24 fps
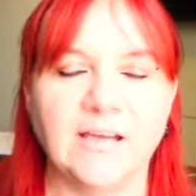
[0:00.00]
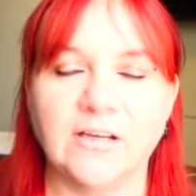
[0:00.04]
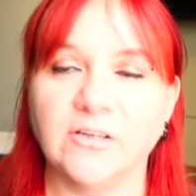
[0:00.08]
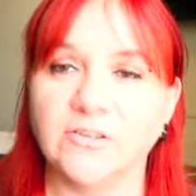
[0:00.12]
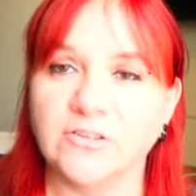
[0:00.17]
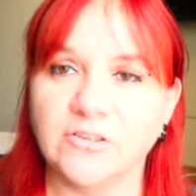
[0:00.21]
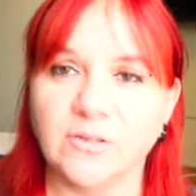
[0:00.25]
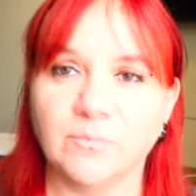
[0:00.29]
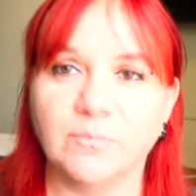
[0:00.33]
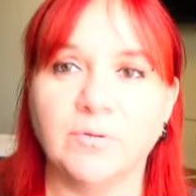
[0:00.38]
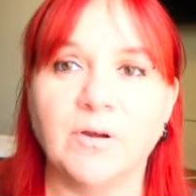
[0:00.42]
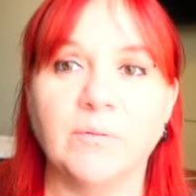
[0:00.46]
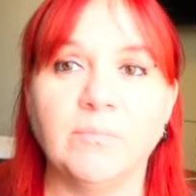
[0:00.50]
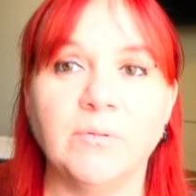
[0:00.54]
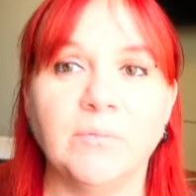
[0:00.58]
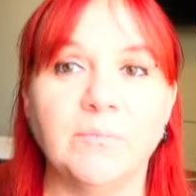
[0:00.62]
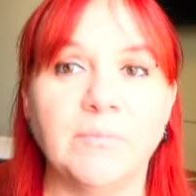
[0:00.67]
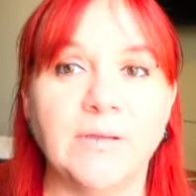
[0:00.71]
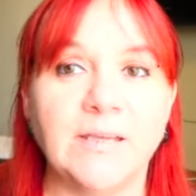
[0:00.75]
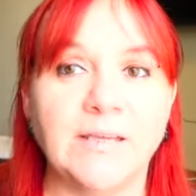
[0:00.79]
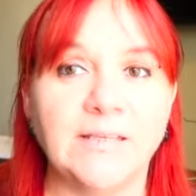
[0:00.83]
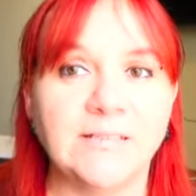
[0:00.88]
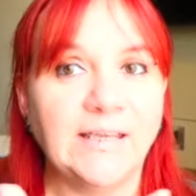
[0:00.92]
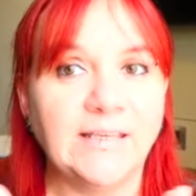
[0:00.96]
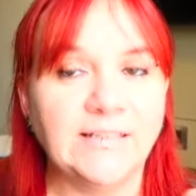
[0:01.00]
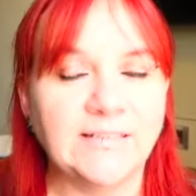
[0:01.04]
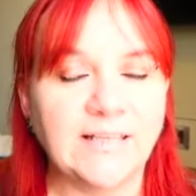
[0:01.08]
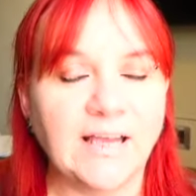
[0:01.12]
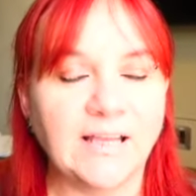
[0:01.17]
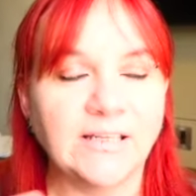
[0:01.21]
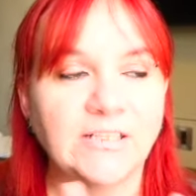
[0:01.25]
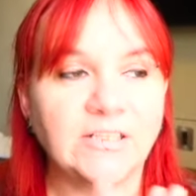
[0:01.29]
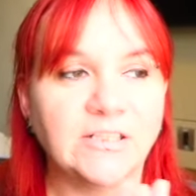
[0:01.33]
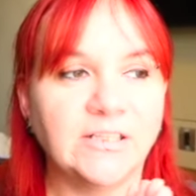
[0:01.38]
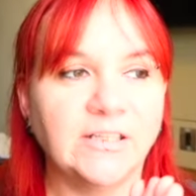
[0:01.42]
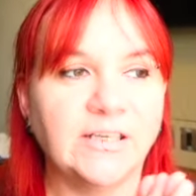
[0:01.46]
Because the problem is
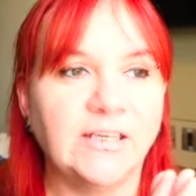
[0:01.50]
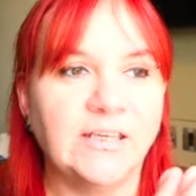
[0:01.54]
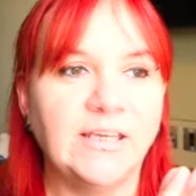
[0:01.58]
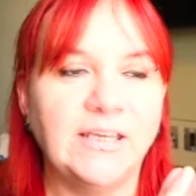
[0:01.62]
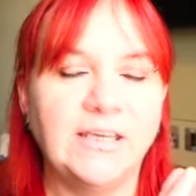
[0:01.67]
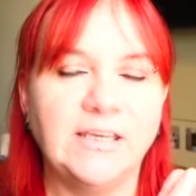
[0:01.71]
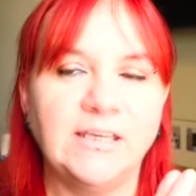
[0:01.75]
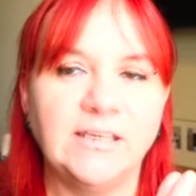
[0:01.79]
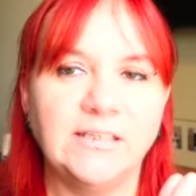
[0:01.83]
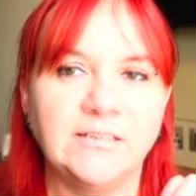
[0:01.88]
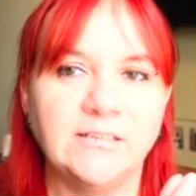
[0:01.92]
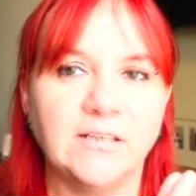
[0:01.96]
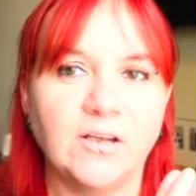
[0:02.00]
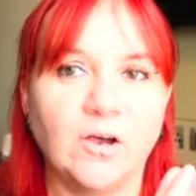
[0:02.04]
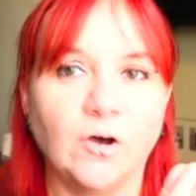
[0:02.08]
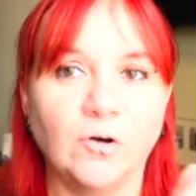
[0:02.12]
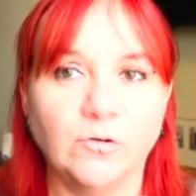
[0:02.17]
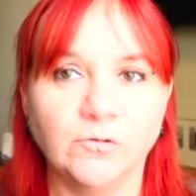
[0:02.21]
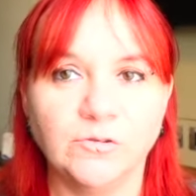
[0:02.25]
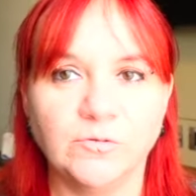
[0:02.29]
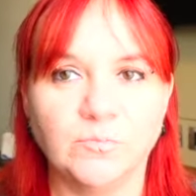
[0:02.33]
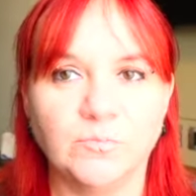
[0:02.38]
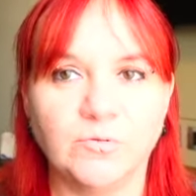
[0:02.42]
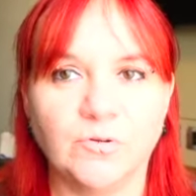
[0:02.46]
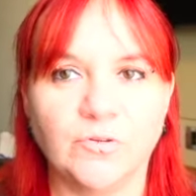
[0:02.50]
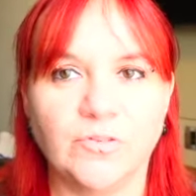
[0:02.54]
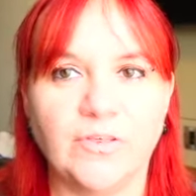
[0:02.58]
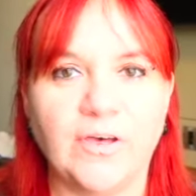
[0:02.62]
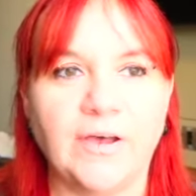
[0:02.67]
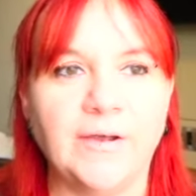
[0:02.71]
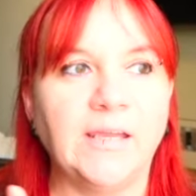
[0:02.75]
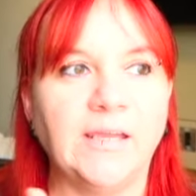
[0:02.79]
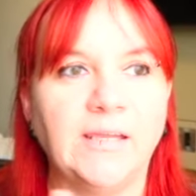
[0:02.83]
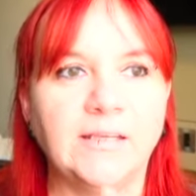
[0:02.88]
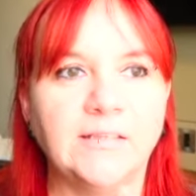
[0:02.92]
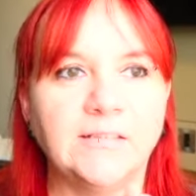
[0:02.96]
actually his older brother
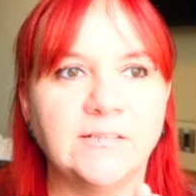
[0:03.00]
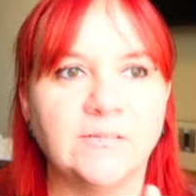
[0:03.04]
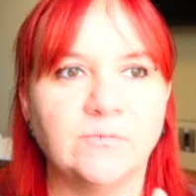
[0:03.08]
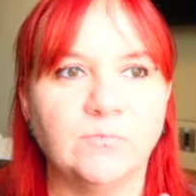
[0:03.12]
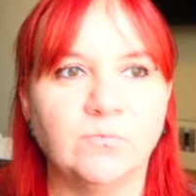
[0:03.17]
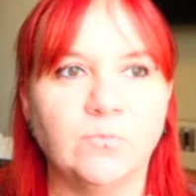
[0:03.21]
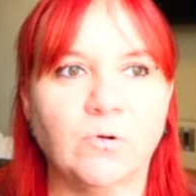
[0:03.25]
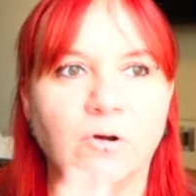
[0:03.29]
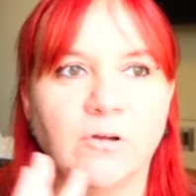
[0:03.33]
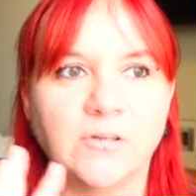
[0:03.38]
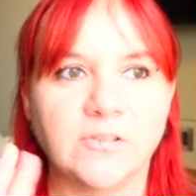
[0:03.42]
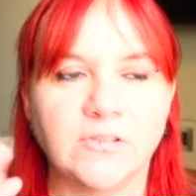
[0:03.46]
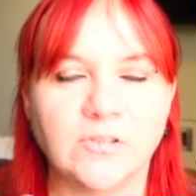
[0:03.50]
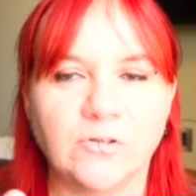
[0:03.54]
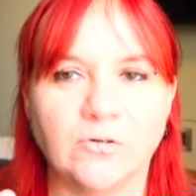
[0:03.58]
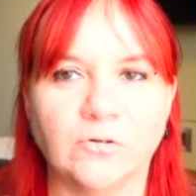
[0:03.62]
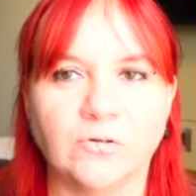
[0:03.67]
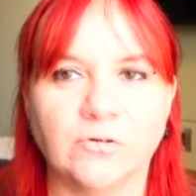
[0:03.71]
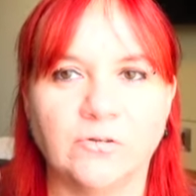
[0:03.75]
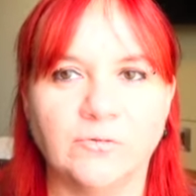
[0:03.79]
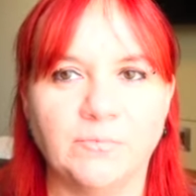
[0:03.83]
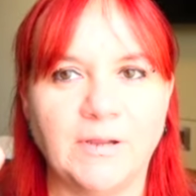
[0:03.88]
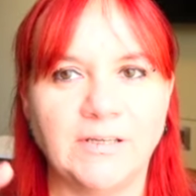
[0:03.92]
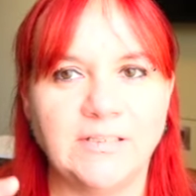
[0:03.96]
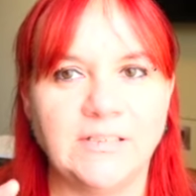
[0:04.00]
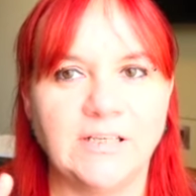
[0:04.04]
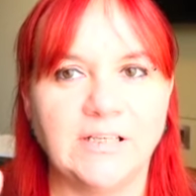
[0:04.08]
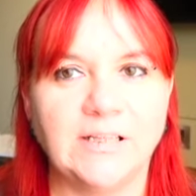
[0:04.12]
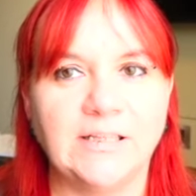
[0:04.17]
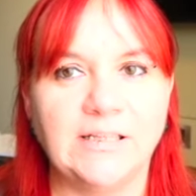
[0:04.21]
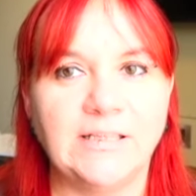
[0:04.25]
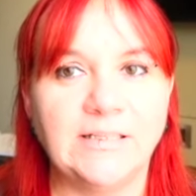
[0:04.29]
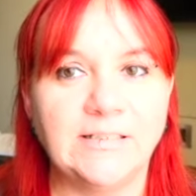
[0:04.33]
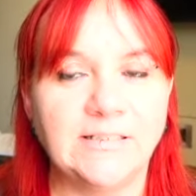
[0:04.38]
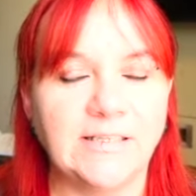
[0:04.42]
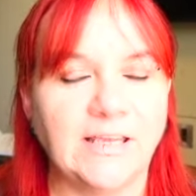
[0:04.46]
is what's called
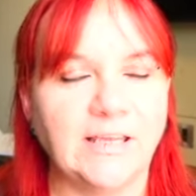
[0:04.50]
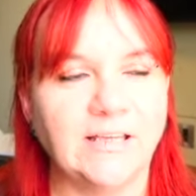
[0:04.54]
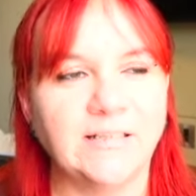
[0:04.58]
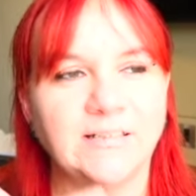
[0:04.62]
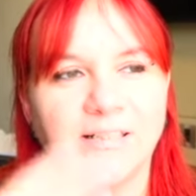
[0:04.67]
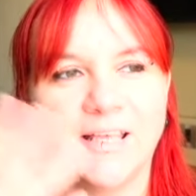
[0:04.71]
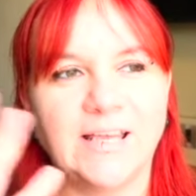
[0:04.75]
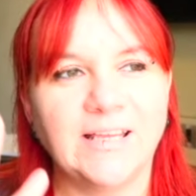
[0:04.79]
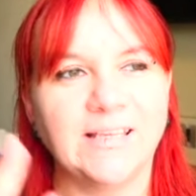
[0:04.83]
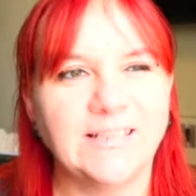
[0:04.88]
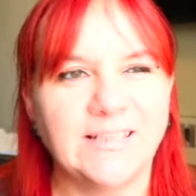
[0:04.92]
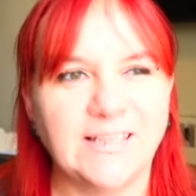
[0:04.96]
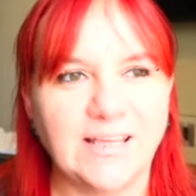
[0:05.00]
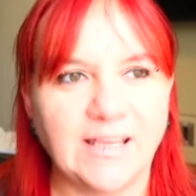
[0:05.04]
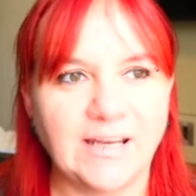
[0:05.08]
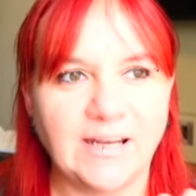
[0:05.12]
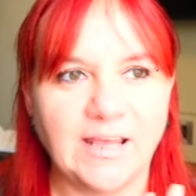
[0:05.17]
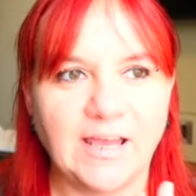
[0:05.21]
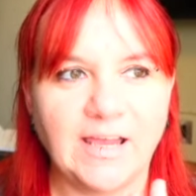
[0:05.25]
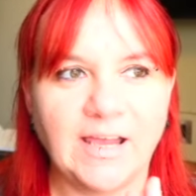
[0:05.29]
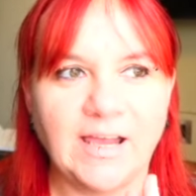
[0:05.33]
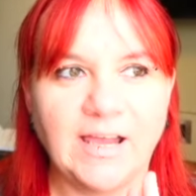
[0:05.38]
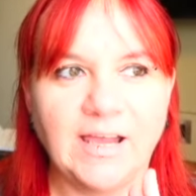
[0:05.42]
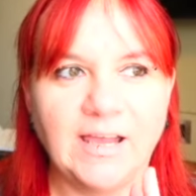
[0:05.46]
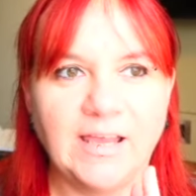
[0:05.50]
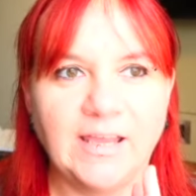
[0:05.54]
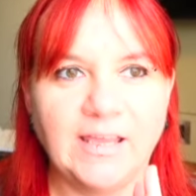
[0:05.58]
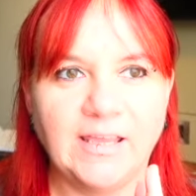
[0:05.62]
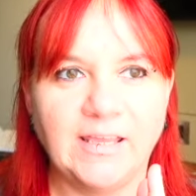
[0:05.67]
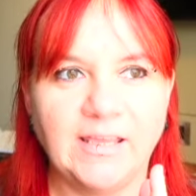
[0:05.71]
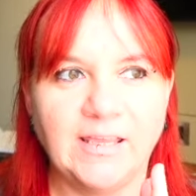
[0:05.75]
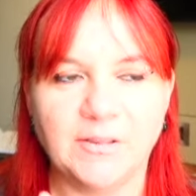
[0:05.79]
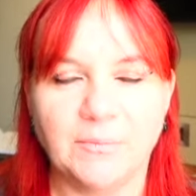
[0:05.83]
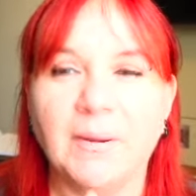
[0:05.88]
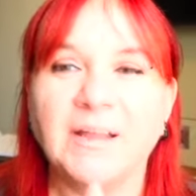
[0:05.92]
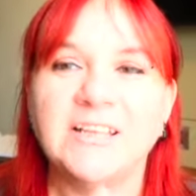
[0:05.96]
magically insane. So like I
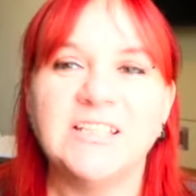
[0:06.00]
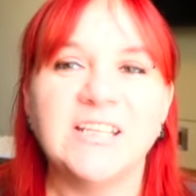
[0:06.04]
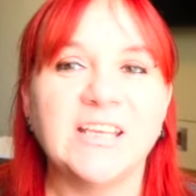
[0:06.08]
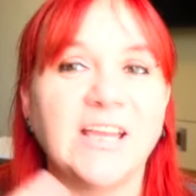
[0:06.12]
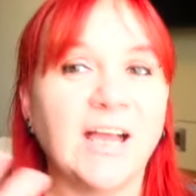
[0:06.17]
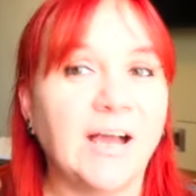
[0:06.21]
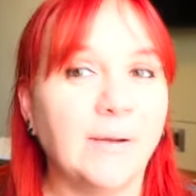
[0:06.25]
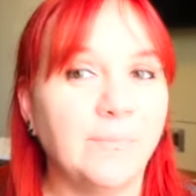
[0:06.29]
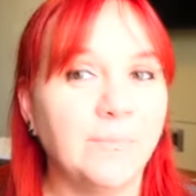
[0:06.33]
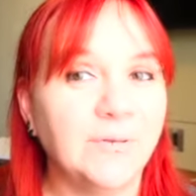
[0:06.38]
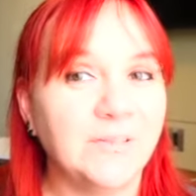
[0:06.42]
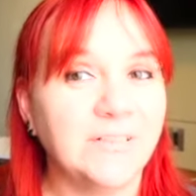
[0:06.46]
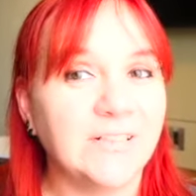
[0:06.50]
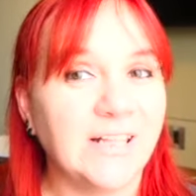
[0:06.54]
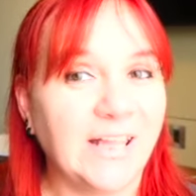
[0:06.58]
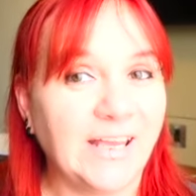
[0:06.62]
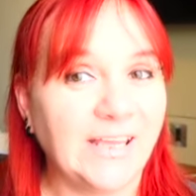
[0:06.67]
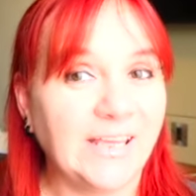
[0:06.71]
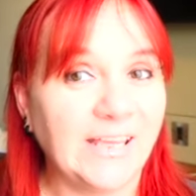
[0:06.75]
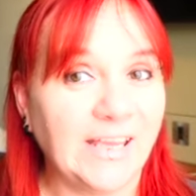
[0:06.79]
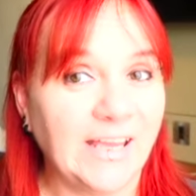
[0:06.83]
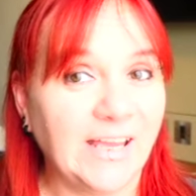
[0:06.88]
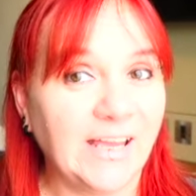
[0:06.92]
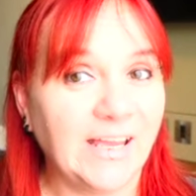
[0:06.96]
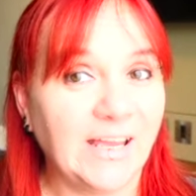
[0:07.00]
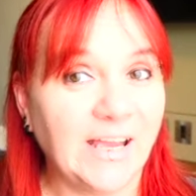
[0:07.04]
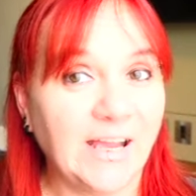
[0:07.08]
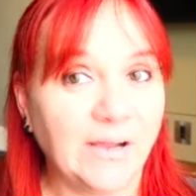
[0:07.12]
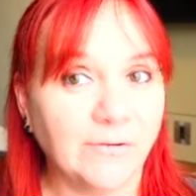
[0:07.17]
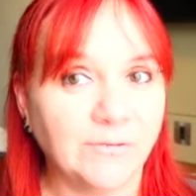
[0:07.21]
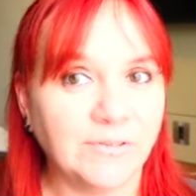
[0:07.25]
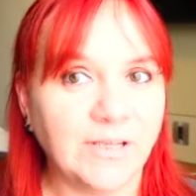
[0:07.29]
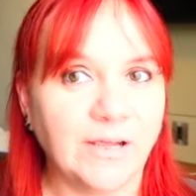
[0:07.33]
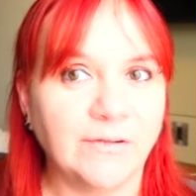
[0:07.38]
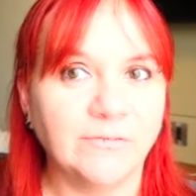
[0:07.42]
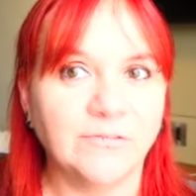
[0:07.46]
said, the magic happens like how
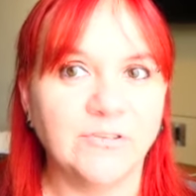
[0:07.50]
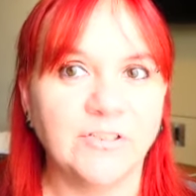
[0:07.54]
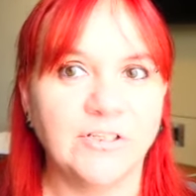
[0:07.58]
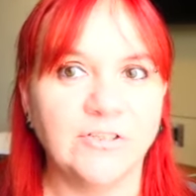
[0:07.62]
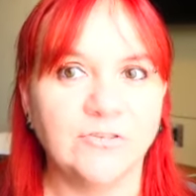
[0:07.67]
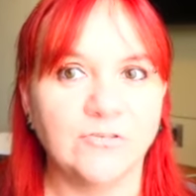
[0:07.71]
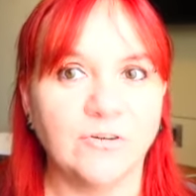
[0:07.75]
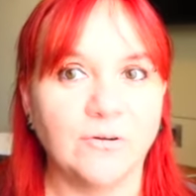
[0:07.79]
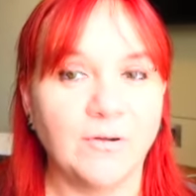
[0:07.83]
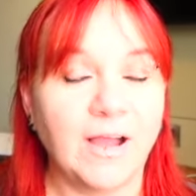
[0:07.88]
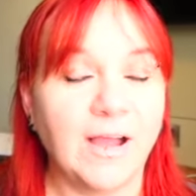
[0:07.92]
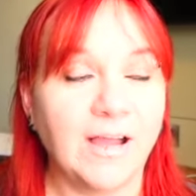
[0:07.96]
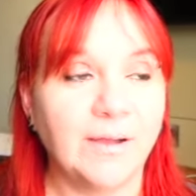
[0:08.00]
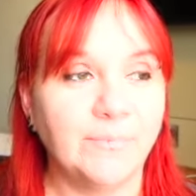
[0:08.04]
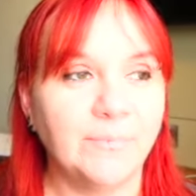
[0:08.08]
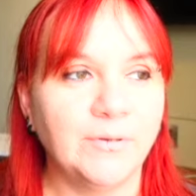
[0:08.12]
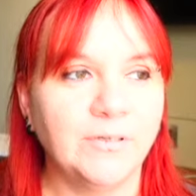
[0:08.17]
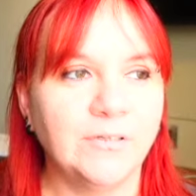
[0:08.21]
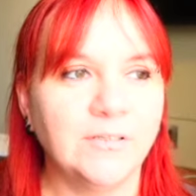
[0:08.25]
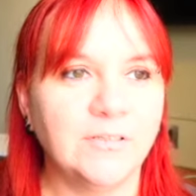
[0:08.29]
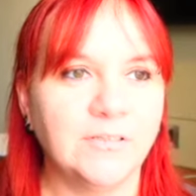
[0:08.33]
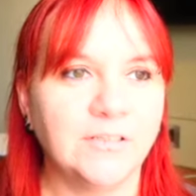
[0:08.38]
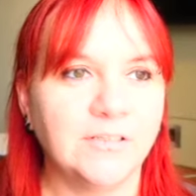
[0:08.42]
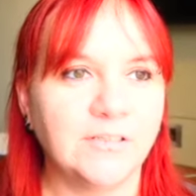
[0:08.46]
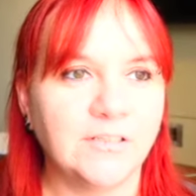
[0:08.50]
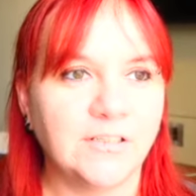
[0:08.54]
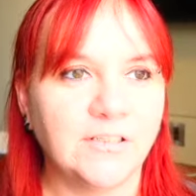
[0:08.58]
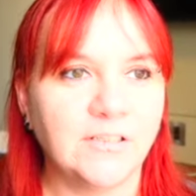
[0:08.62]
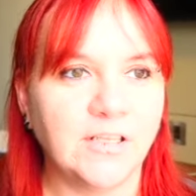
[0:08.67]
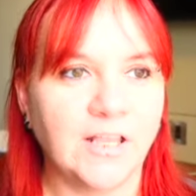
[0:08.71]
Down syndrome happens.